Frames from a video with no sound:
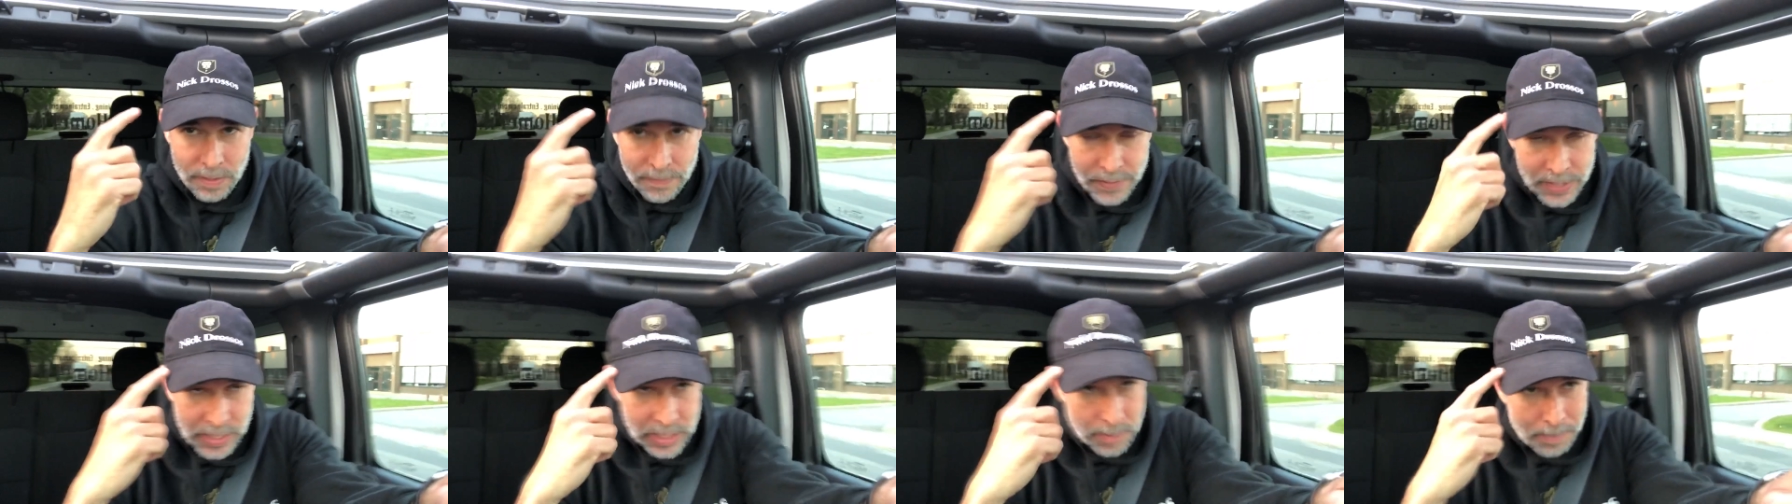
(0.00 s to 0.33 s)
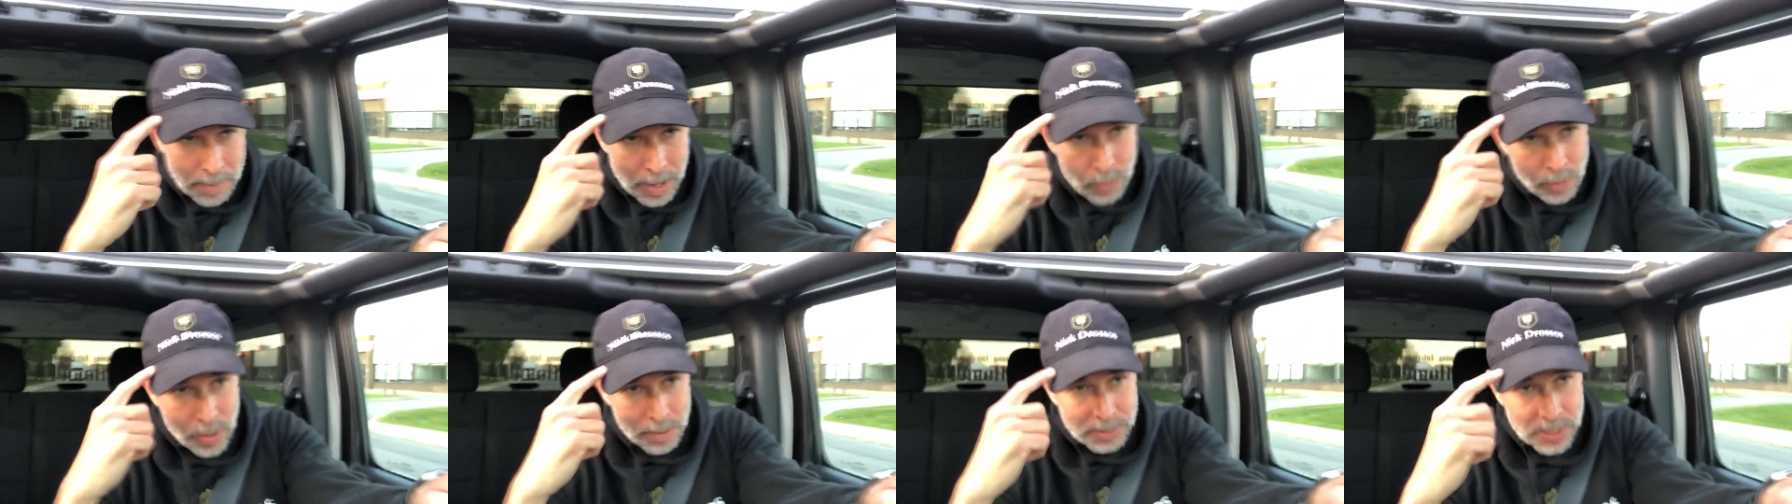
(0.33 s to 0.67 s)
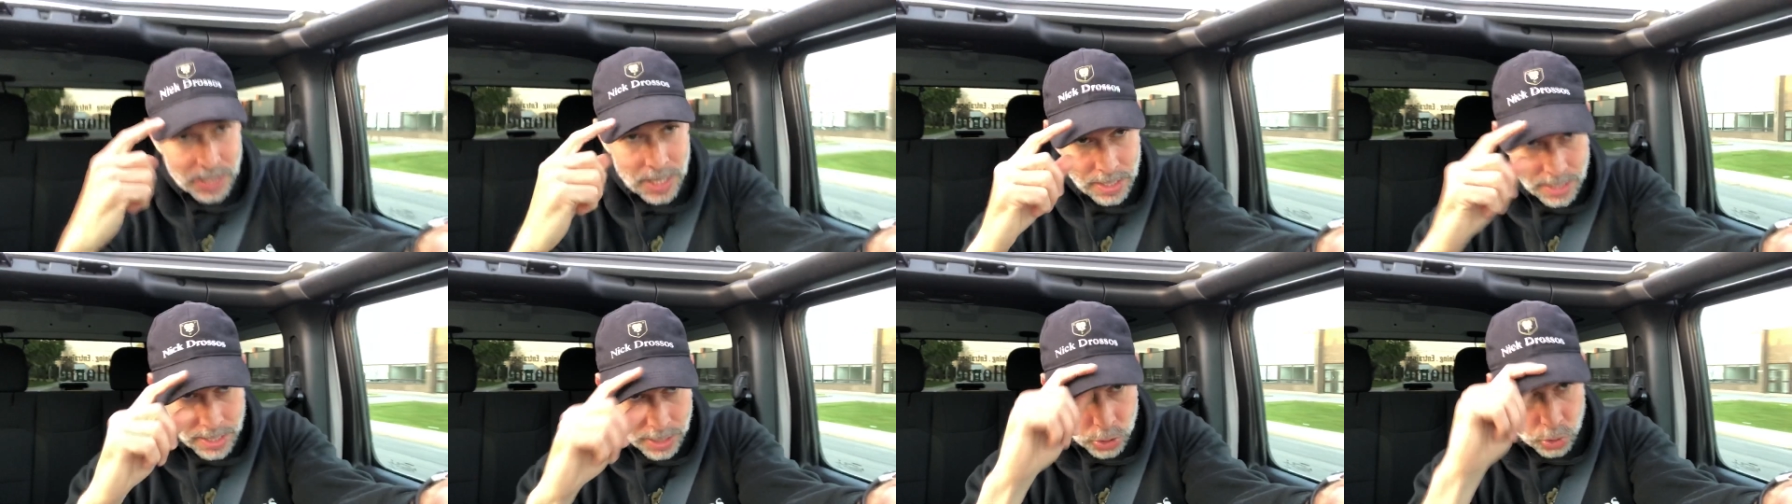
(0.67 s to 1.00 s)
visit my
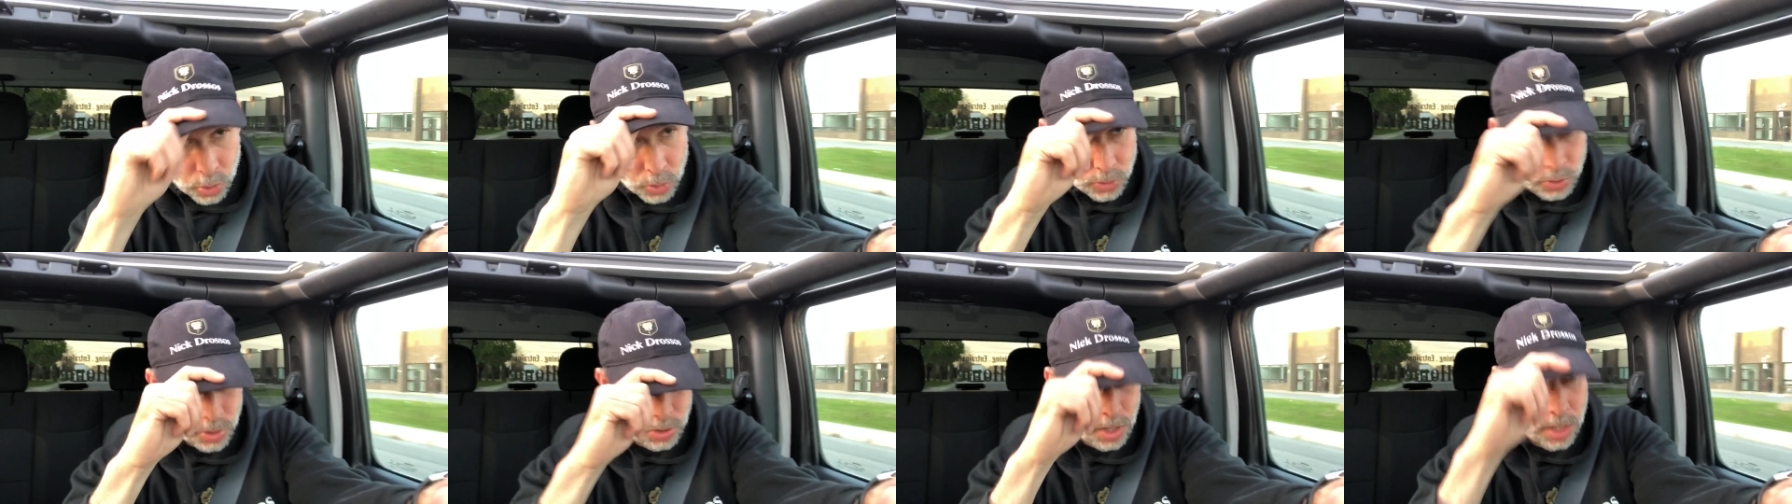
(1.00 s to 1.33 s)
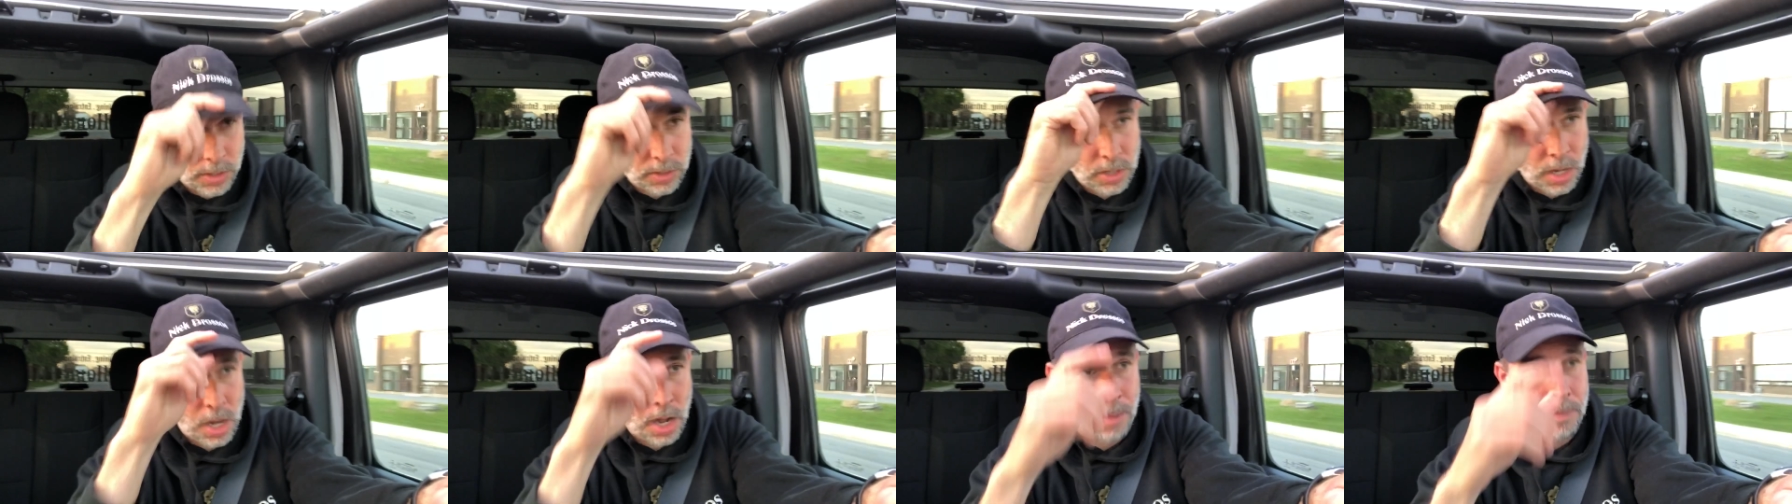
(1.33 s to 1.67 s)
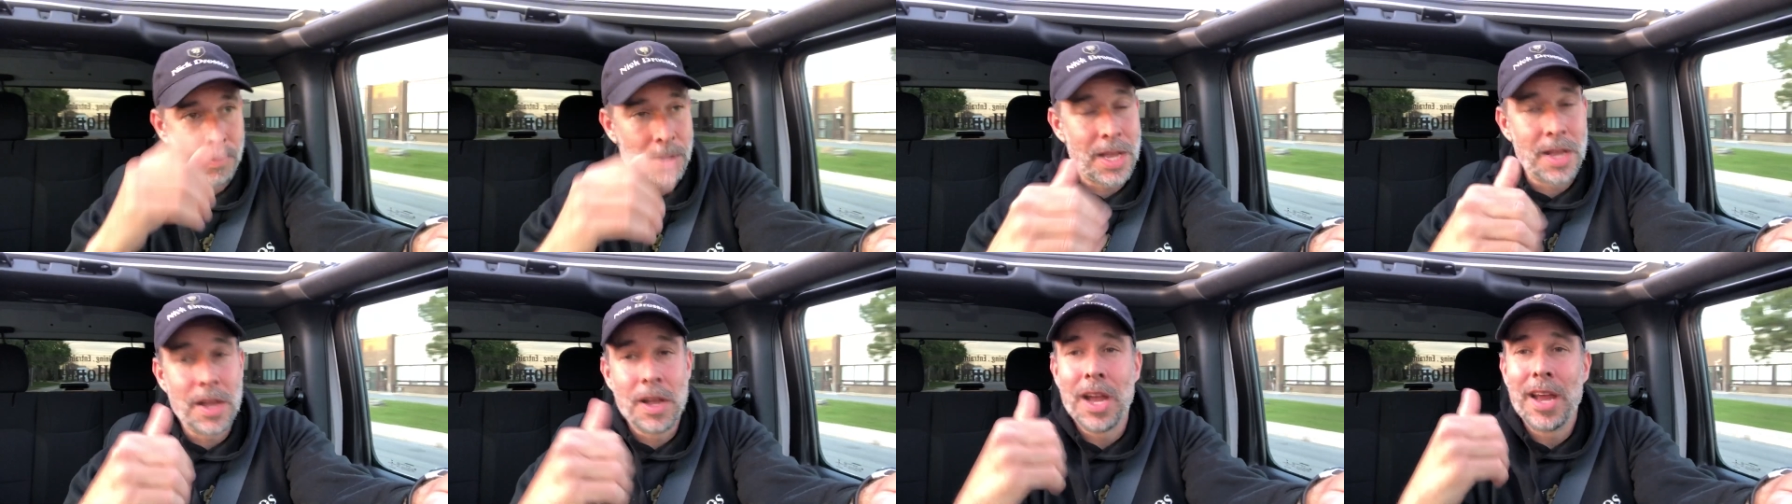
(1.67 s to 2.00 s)
website,
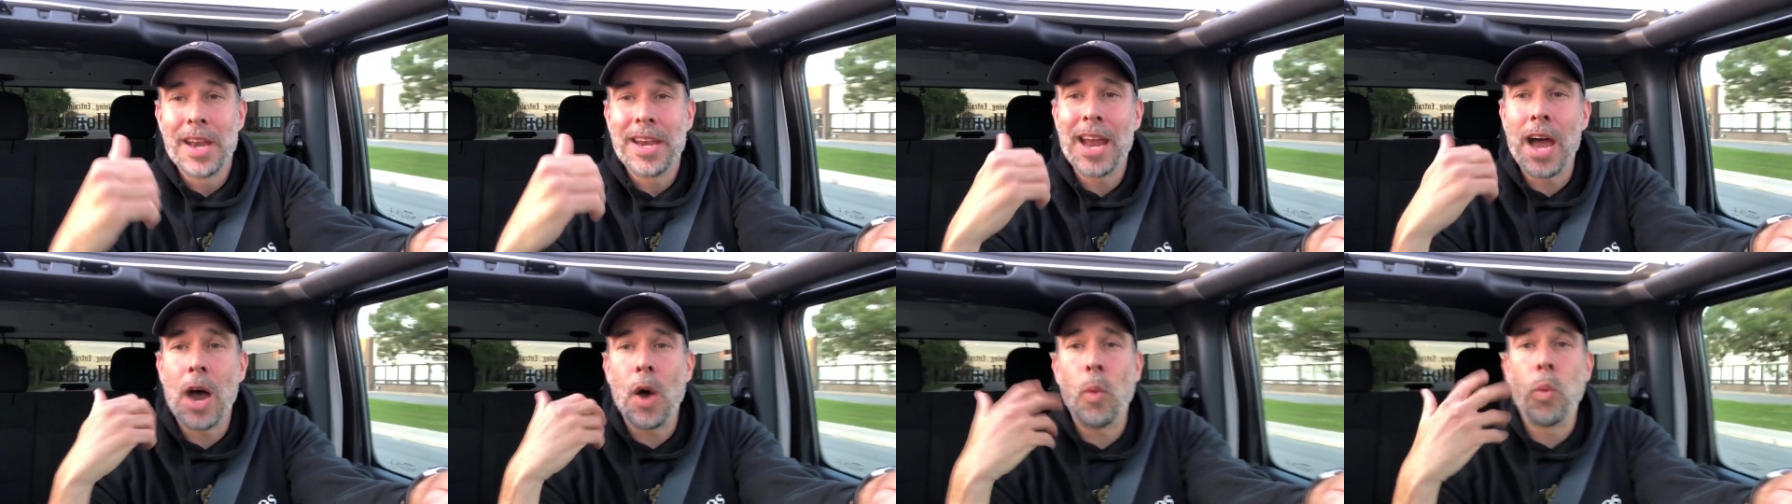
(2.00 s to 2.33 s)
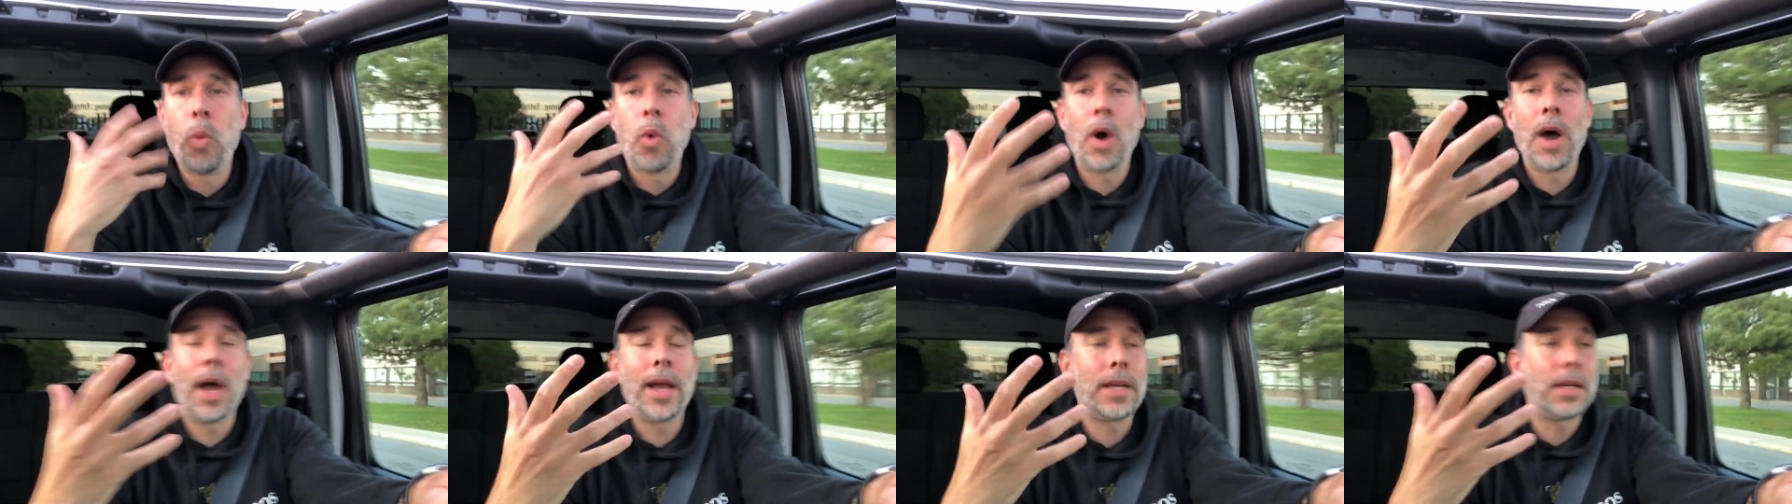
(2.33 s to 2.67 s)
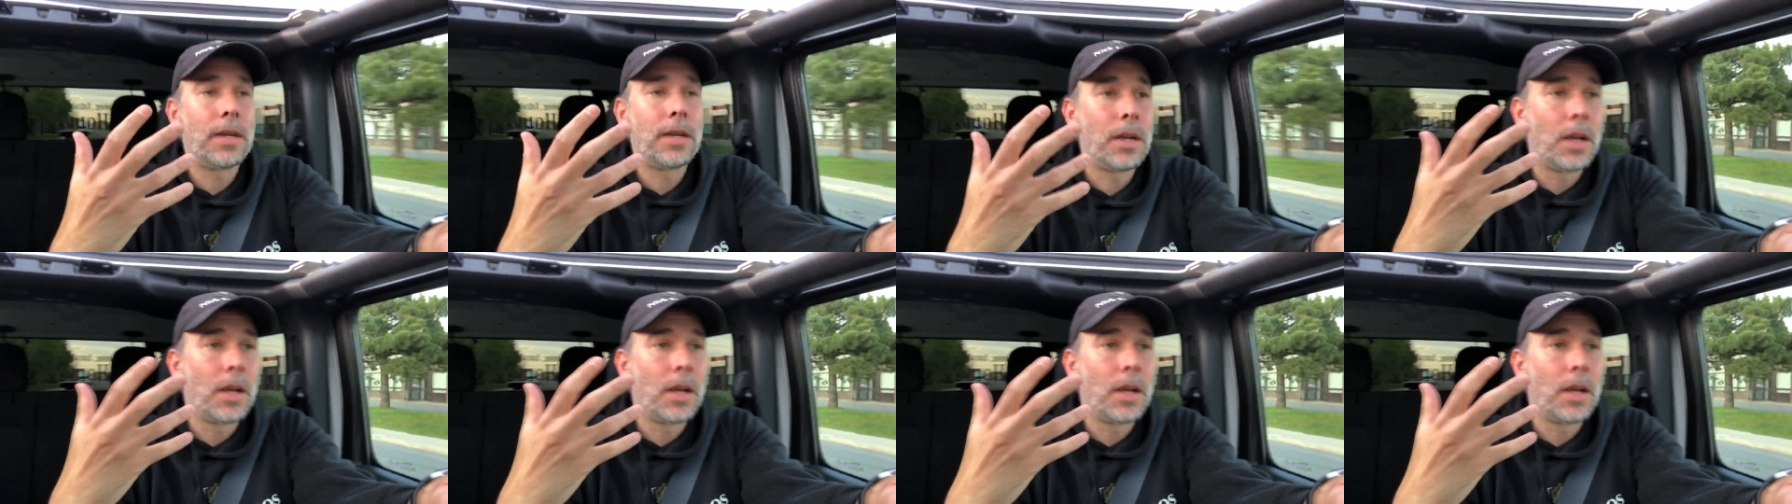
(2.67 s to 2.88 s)
nickdrossos.com. Now, what?